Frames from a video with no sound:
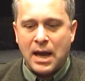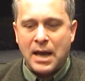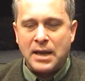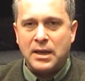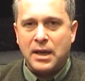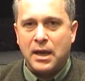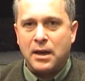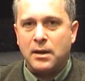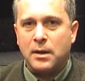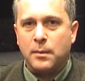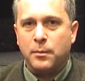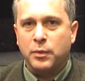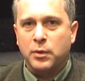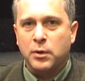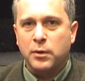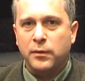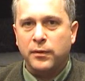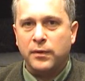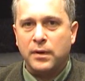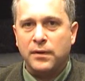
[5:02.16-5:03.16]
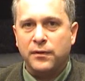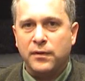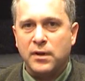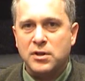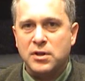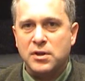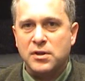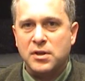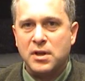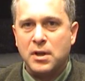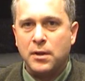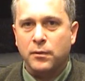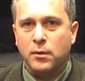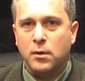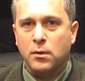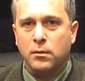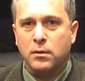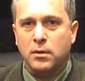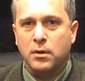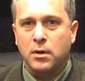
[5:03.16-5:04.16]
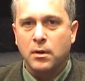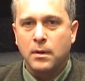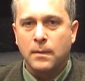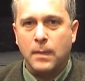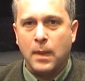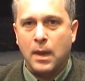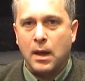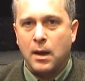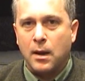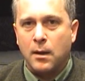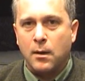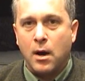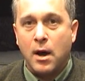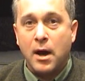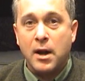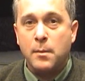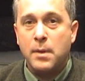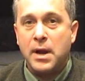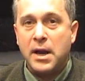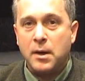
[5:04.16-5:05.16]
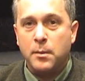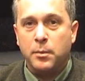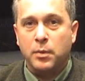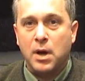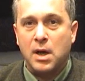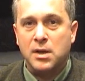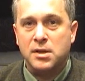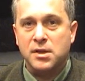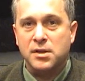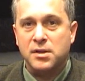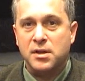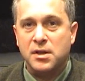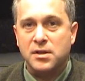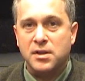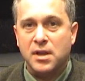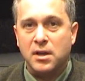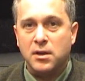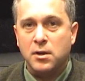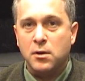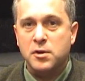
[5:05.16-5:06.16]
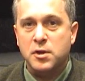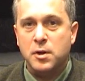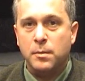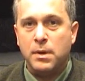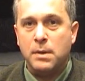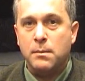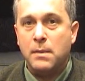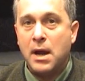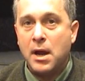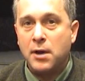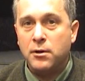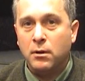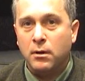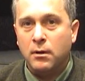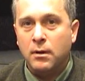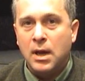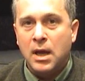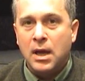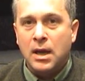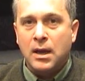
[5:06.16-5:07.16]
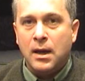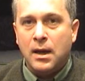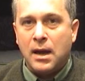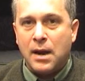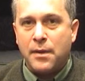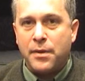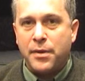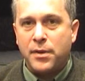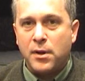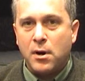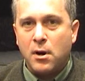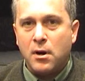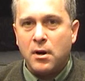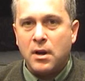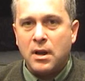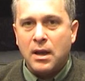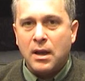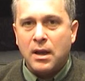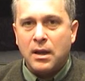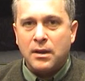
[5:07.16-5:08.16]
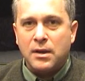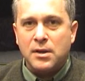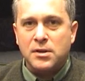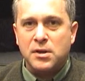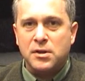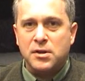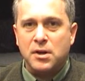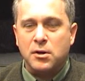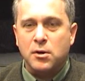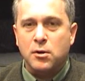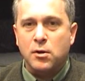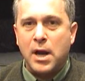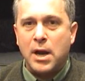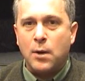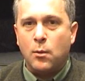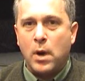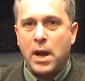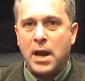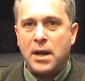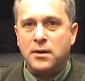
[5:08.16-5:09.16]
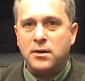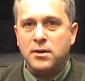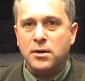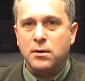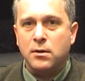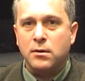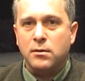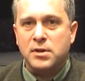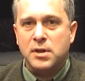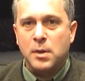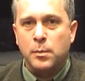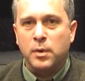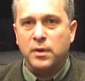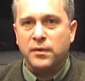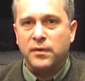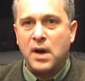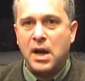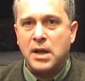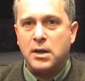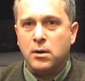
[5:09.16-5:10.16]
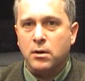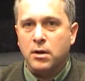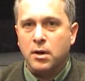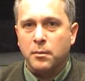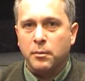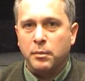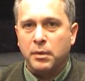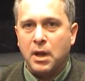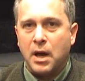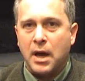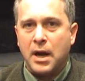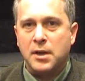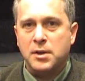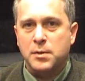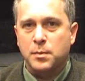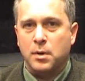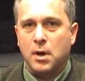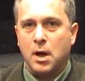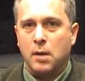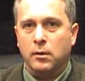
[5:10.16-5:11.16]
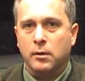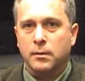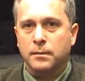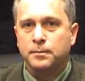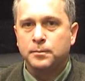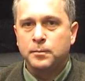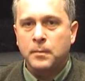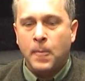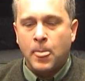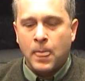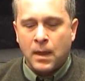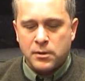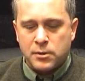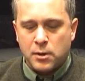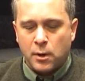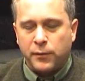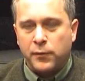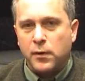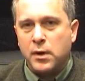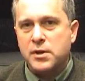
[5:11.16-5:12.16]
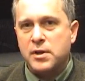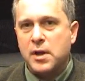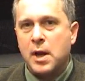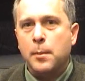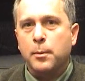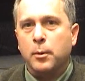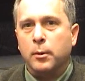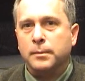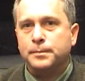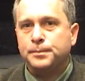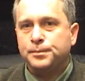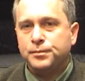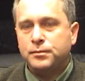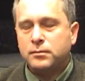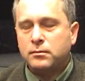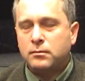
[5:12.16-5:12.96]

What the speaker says: I can improve efficiency through automating processes that used to be manual. And third, this is a great way to simplify your compliance problem. So for example,